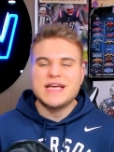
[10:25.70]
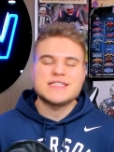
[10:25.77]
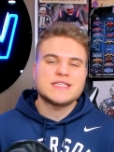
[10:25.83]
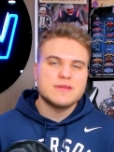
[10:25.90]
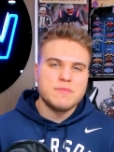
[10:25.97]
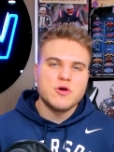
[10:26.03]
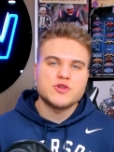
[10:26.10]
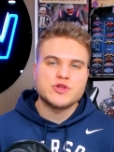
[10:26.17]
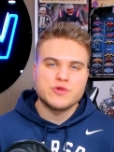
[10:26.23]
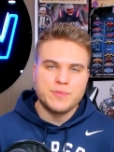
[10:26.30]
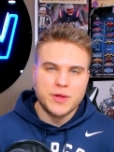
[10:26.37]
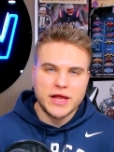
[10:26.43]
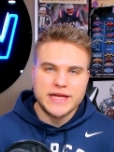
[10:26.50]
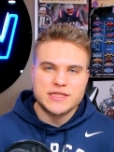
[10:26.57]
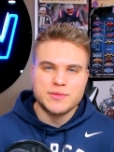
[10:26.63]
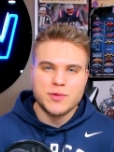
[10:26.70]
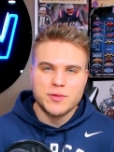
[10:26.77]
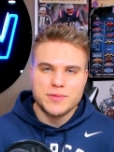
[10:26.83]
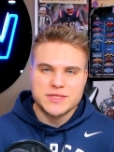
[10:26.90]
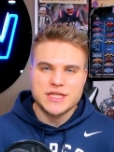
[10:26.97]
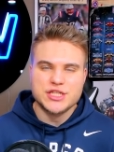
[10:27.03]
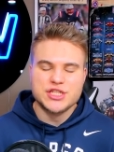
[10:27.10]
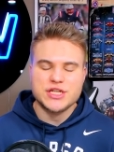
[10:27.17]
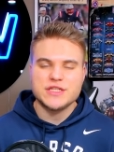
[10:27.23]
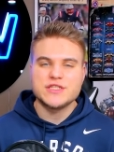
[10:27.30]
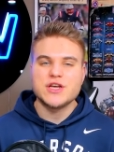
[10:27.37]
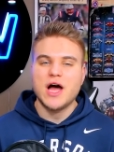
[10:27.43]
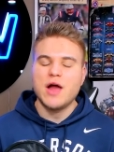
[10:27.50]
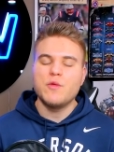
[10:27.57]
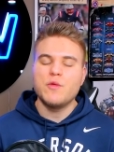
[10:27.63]
That's the most replaceable position,
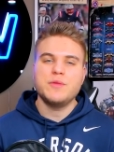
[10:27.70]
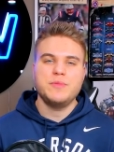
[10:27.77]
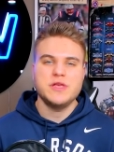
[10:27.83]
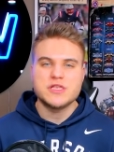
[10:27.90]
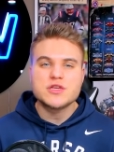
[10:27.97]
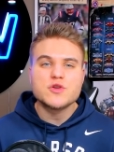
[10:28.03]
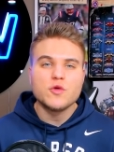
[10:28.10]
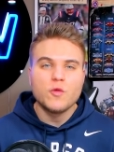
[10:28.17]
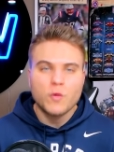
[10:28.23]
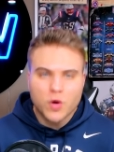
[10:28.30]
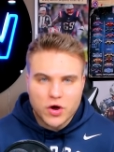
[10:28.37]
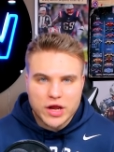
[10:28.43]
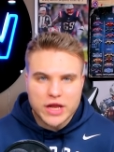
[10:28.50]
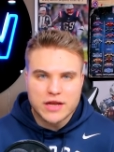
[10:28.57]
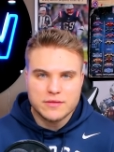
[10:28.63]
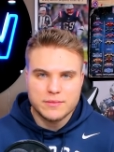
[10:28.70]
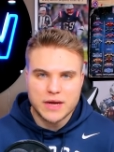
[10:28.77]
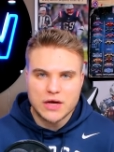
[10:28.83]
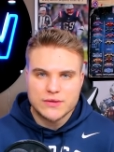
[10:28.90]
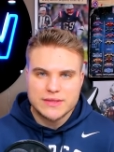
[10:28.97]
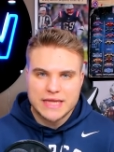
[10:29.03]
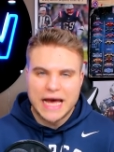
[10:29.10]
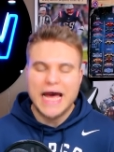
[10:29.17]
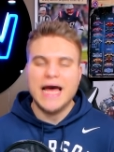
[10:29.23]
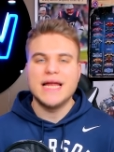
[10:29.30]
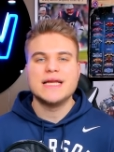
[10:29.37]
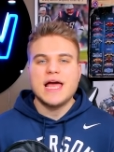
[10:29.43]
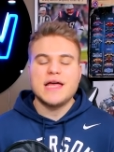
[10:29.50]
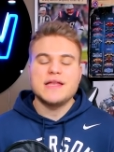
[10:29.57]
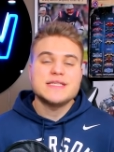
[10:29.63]
so I wouldn't be too worried about
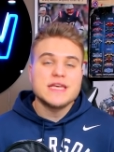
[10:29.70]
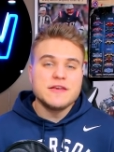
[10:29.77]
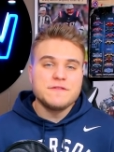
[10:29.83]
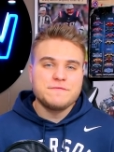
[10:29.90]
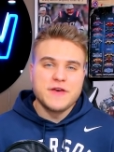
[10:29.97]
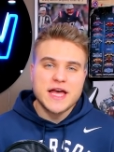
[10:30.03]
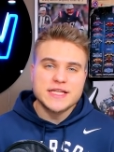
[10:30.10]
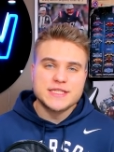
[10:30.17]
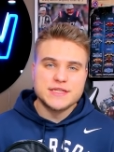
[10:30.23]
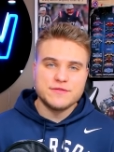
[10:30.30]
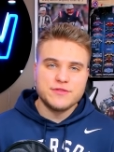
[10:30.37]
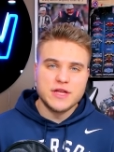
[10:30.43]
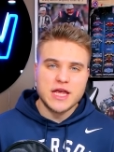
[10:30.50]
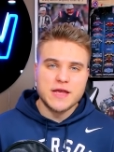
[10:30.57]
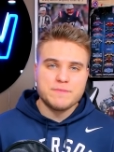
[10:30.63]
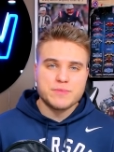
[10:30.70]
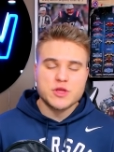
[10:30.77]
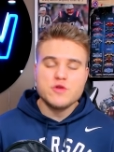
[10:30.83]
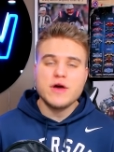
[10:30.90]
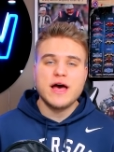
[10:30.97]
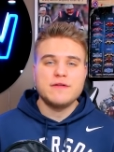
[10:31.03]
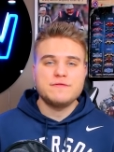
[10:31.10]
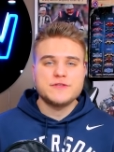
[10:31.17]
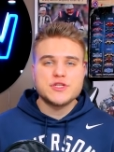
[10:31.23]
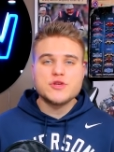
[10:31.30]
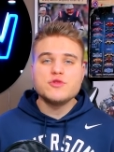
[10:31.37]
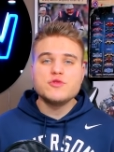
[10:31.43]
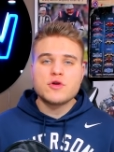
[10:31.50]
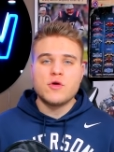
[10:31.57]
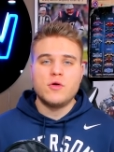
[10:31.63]
that. And defensively, you have
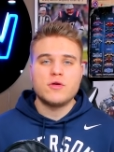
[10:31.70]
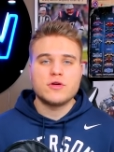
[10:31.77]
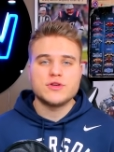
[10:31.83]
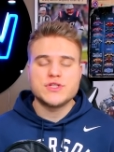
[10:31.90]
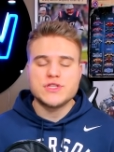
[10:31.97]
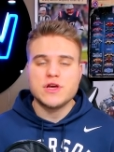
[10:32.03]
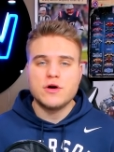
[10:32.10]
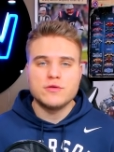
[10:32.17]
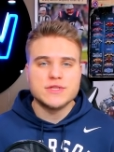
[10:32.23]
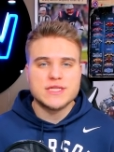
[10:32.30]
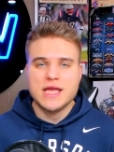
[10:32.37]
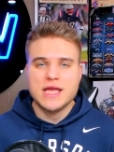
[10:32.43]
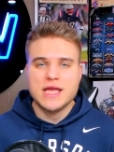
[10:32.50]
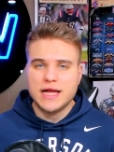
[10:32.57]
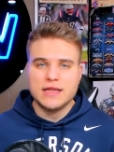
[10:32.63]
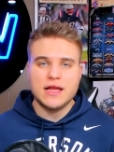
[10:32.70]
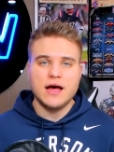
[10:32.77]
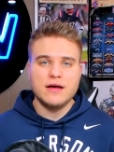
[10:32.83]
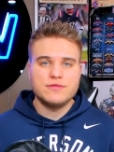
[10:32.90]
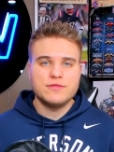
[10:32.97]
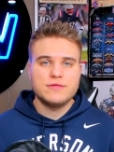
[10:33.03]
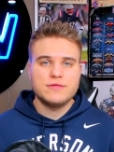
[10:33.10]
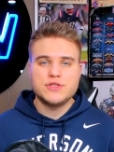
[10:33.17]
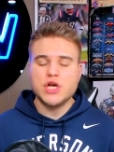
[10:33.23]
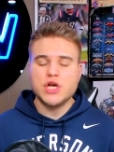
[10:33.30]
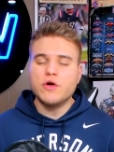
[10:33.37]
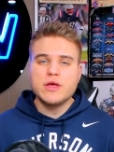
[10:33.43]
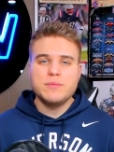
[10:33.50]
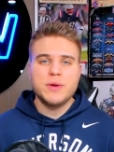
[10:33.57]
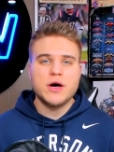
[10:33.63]
two cornerstones that I love. Joey